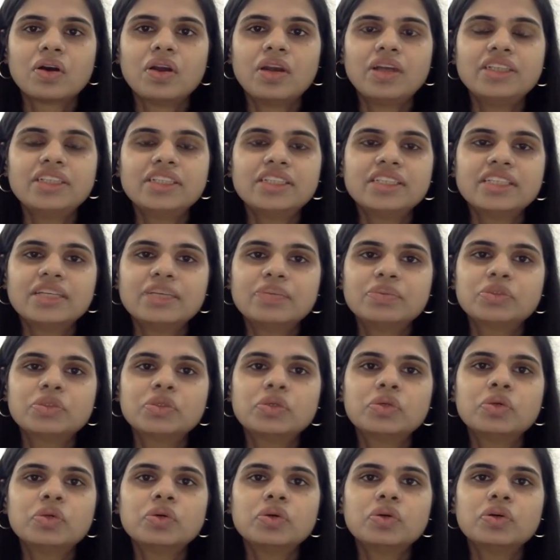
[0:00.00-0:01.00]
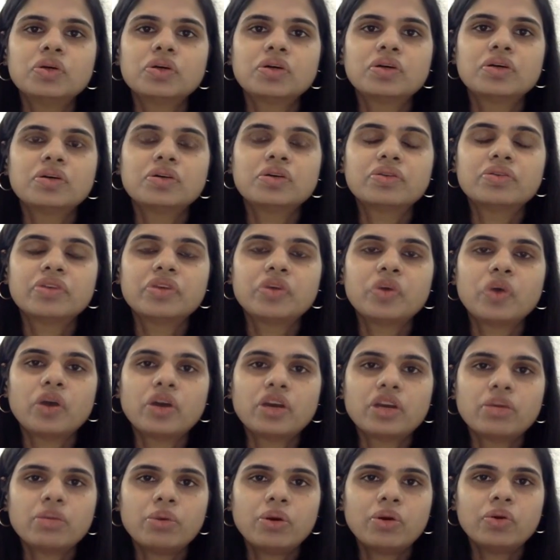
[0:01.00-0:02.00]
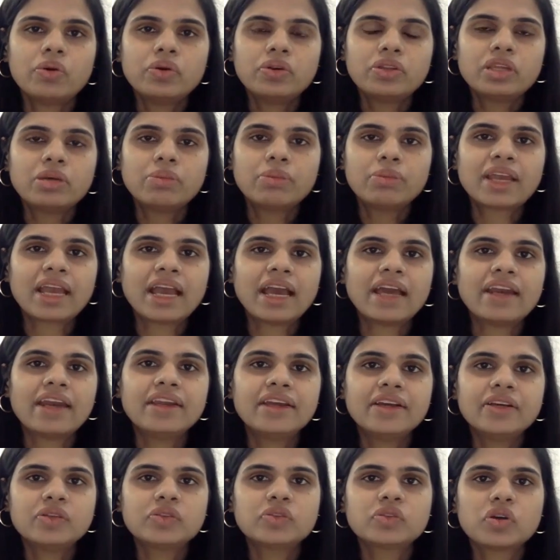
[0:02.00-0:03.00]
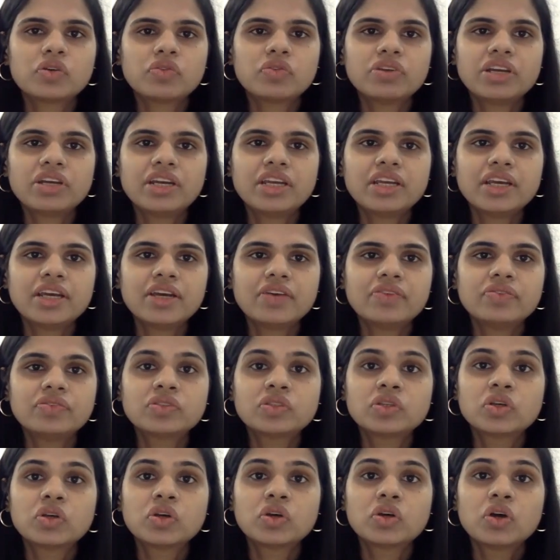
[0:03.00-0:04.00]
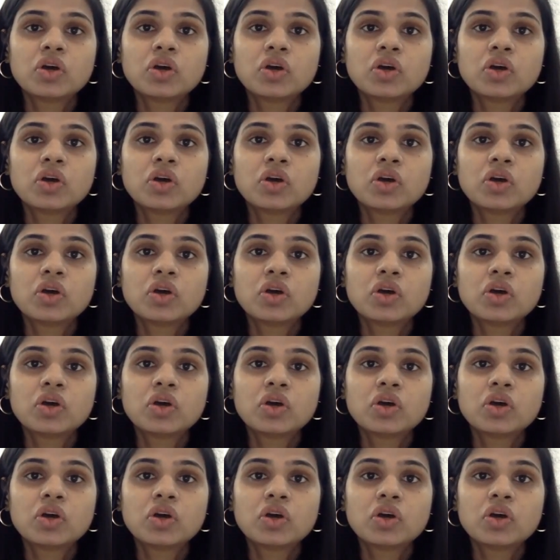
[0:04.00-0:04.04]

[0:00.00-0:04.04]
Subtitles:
All right, Sandeep. So we talked about the mechanics of ETFs.